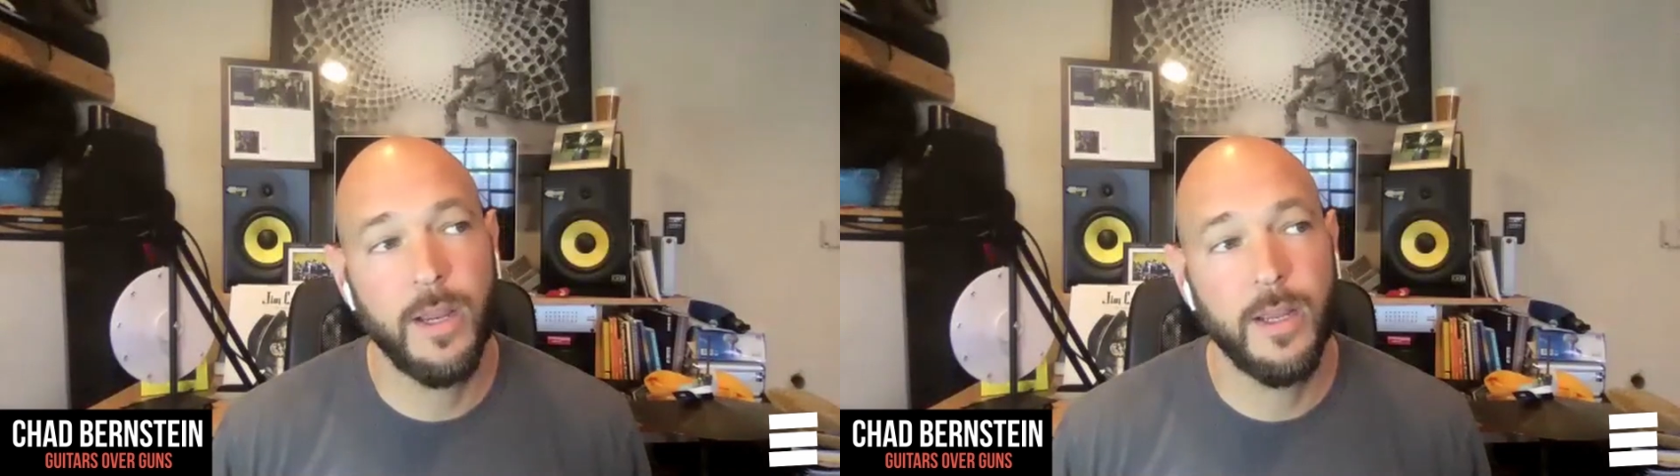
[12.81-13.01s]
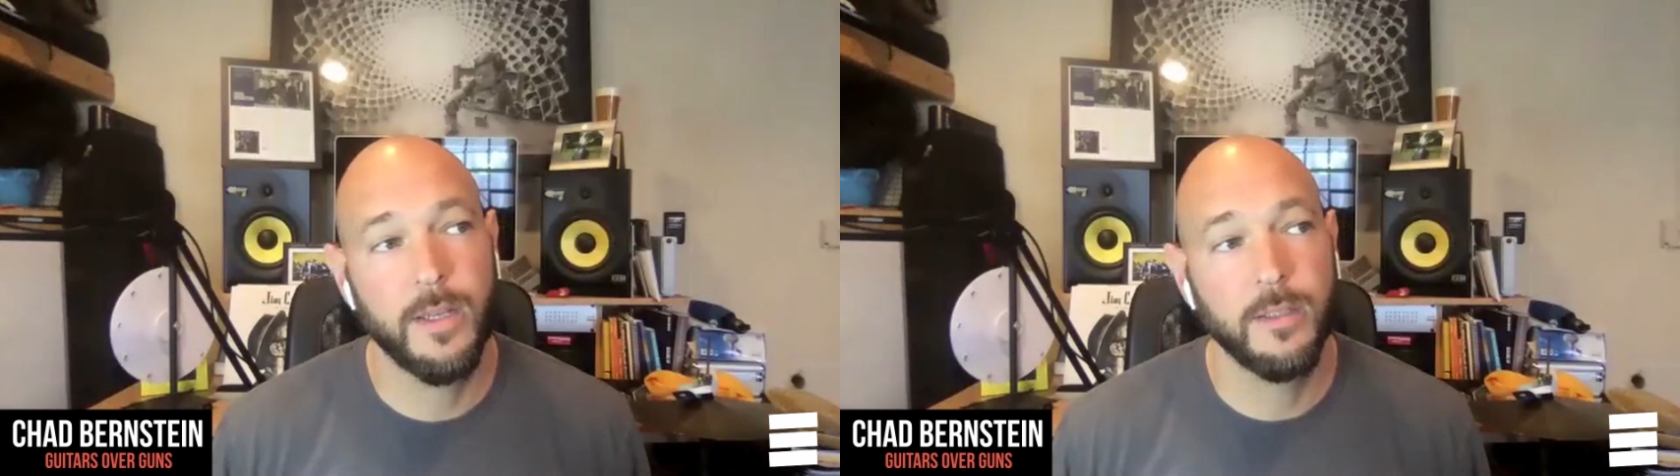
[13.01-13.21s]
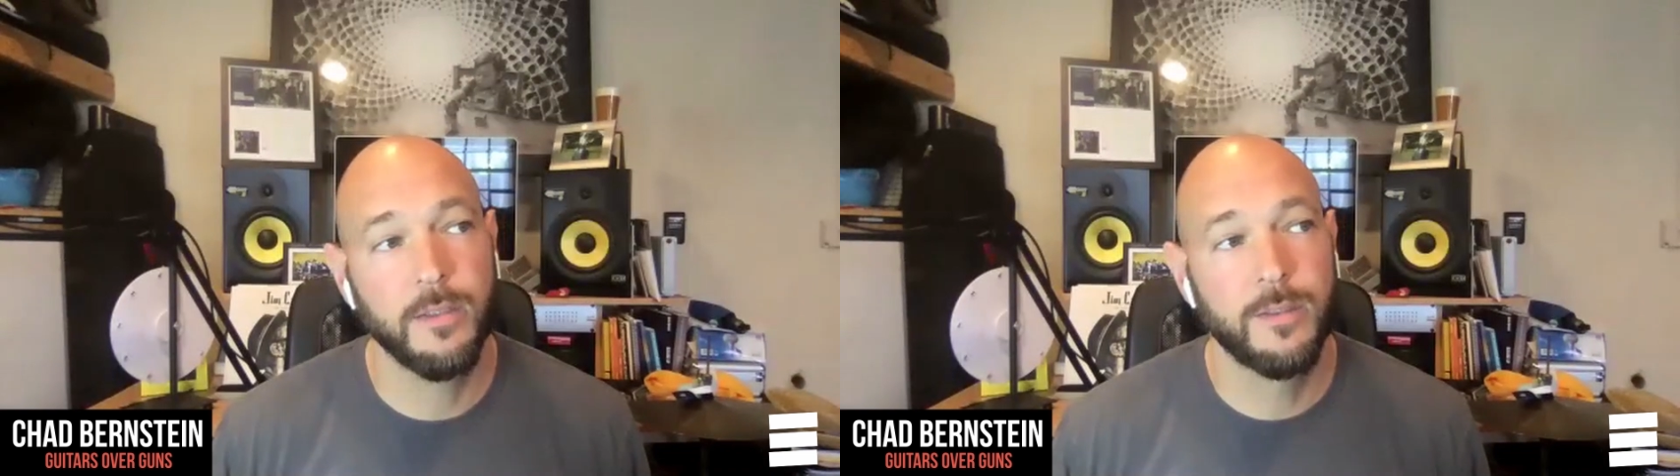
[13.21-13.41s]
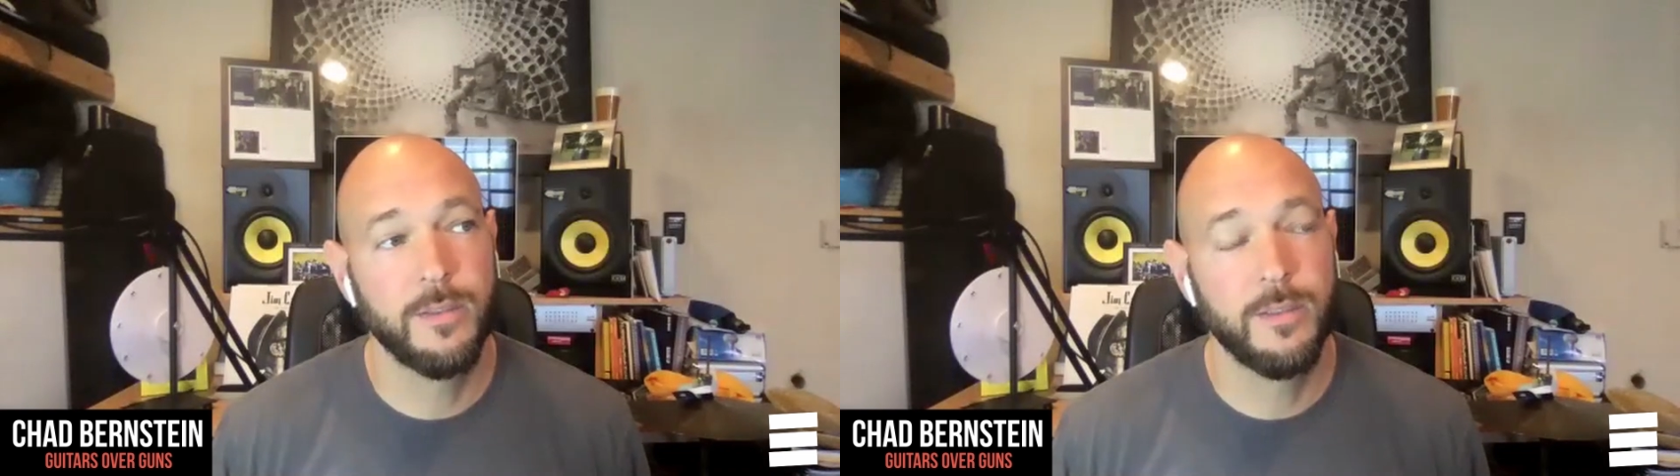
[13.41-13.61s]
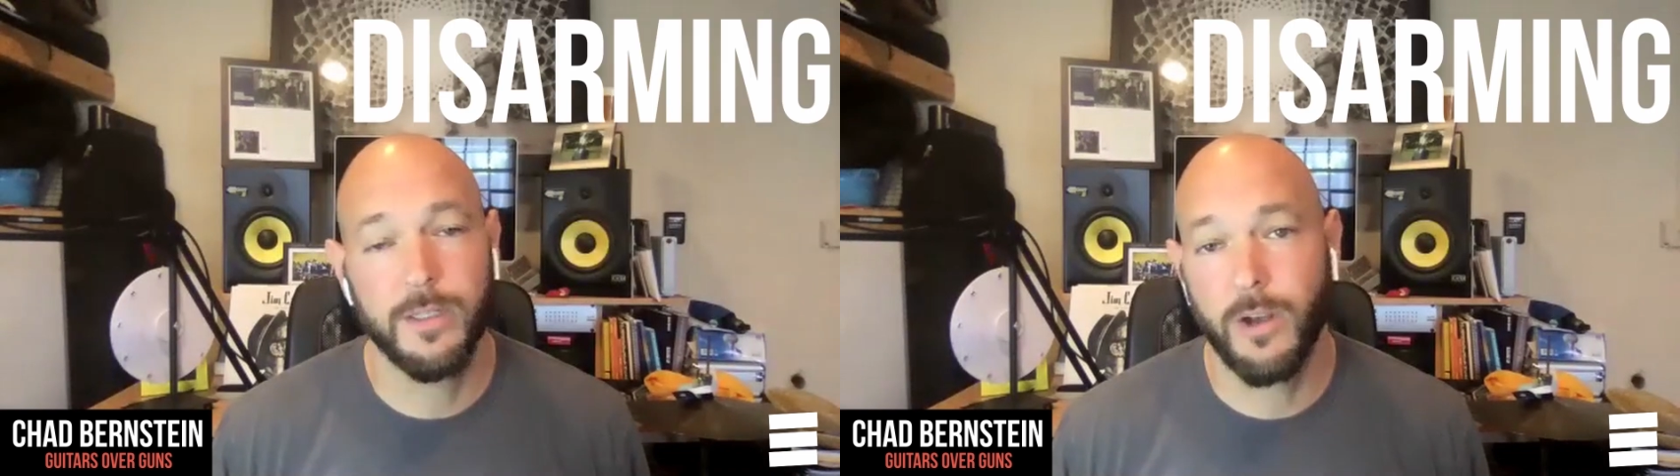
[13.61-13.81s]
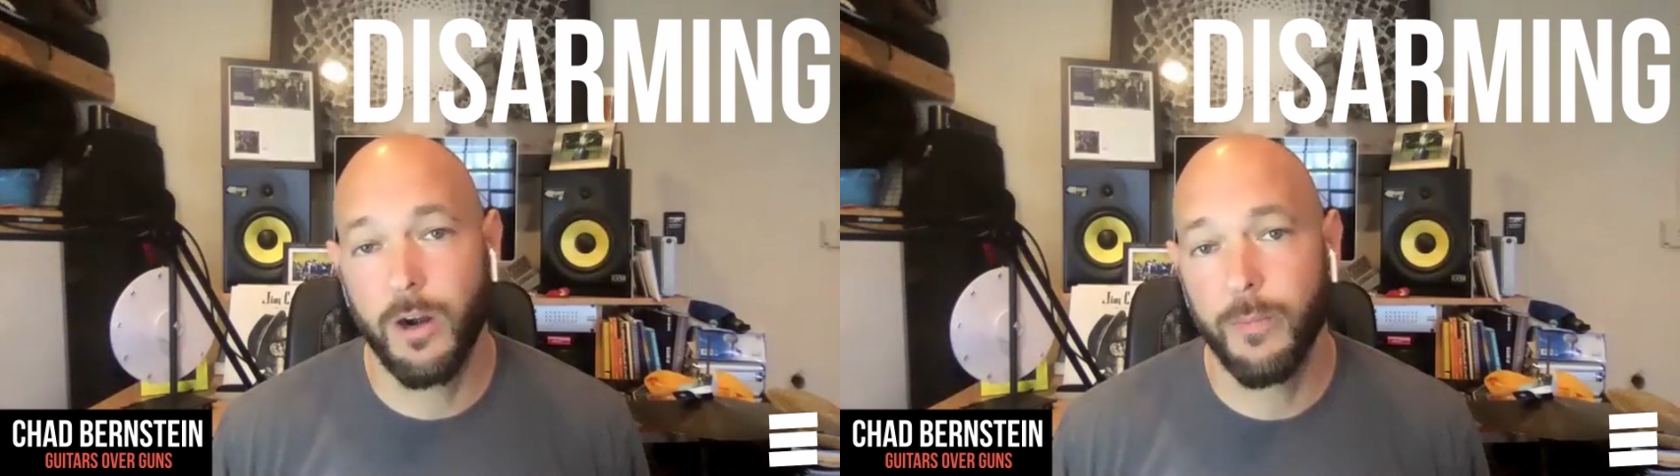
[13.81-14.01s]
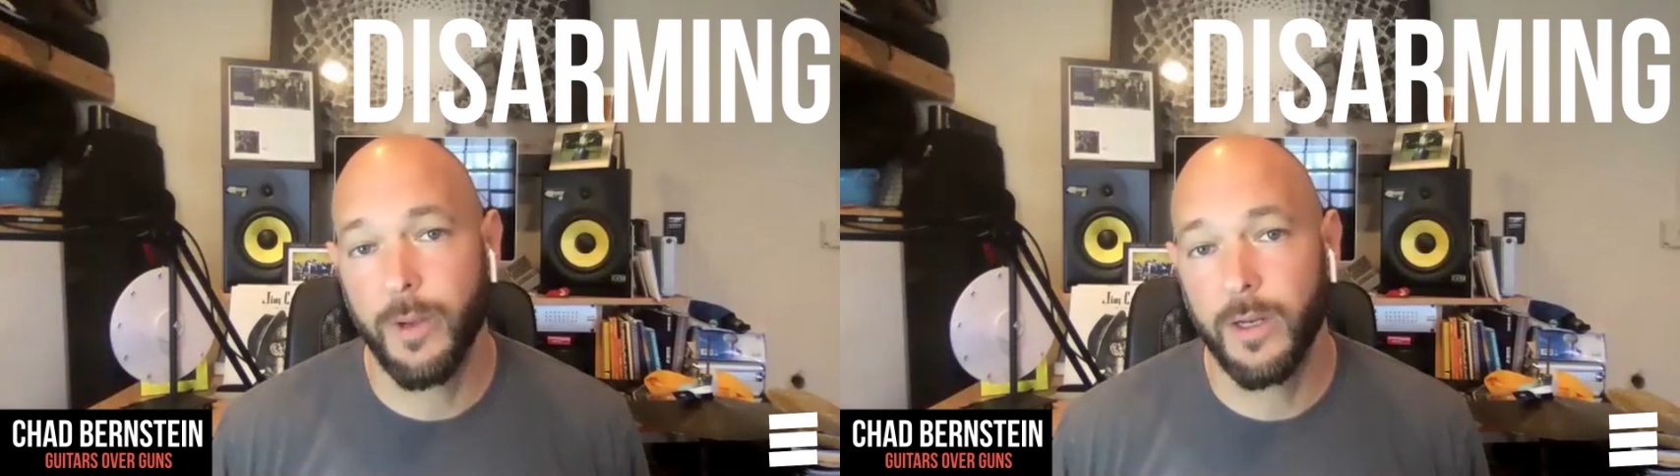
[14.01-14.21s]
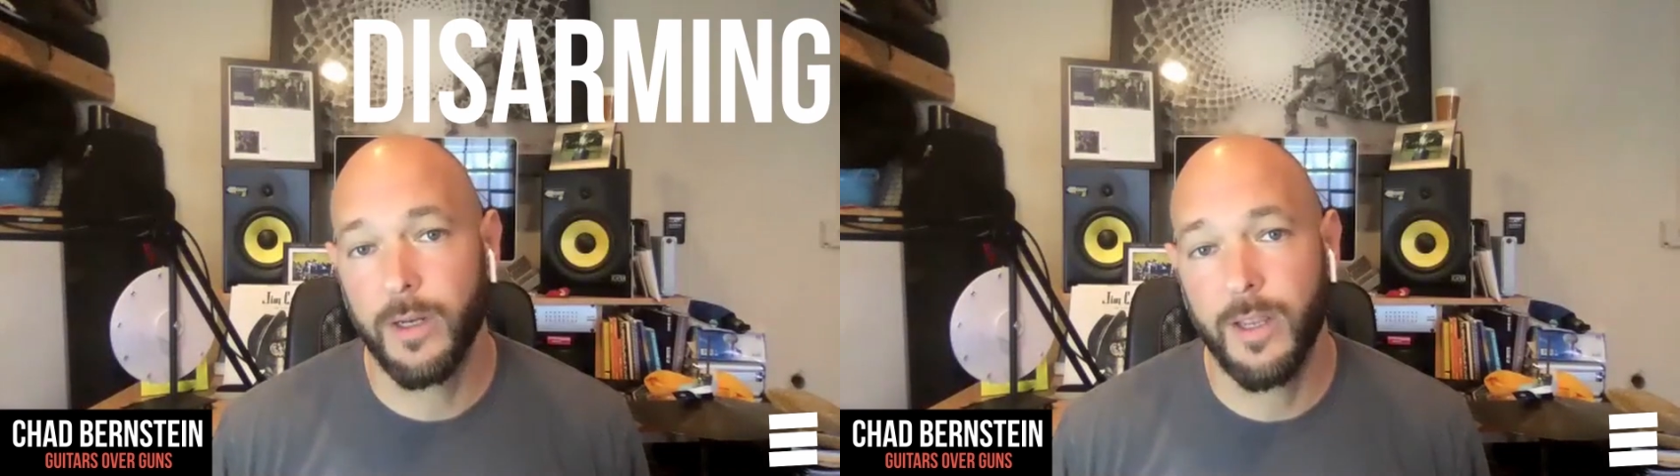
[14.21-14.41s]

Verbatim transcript: is disarming